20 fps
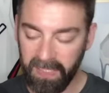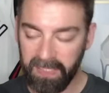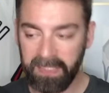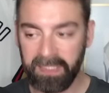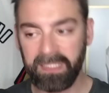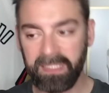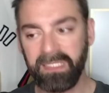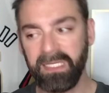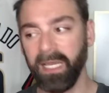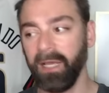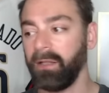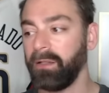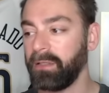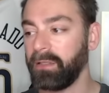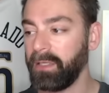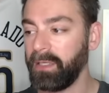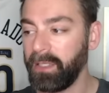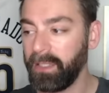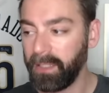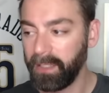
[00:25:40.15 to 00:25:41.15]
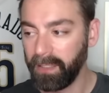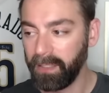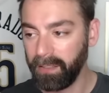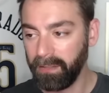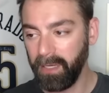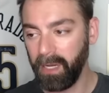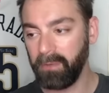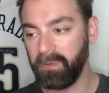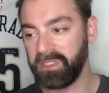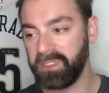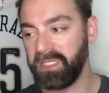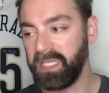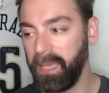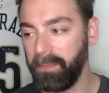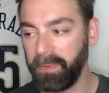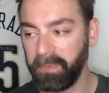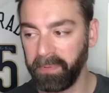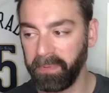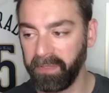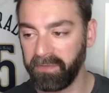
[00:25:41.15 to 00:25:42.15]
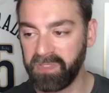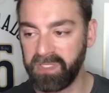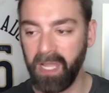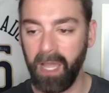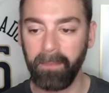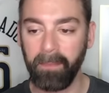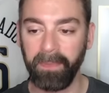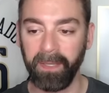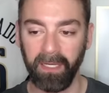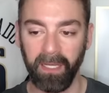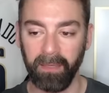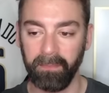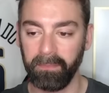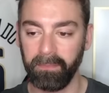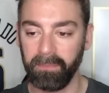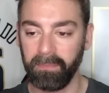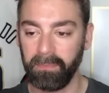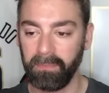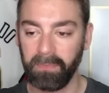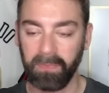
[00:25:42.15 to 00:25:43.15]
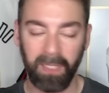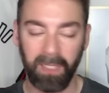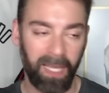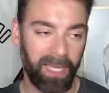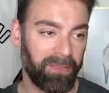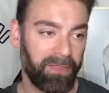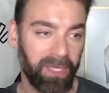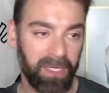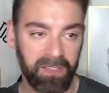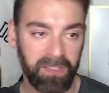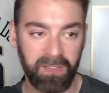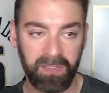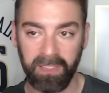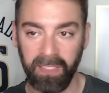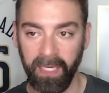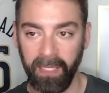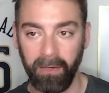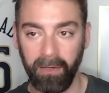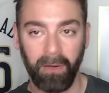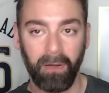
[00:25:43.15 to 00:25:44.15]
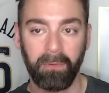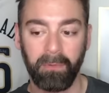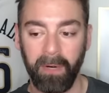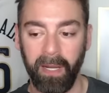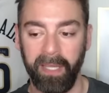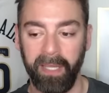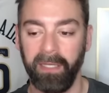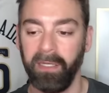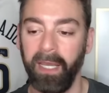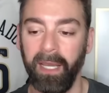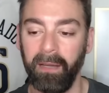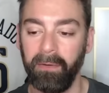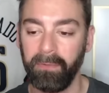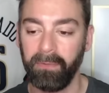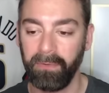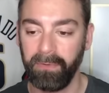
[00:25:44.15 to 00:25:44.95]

Still, no one's capable of stopping him like this at all right now.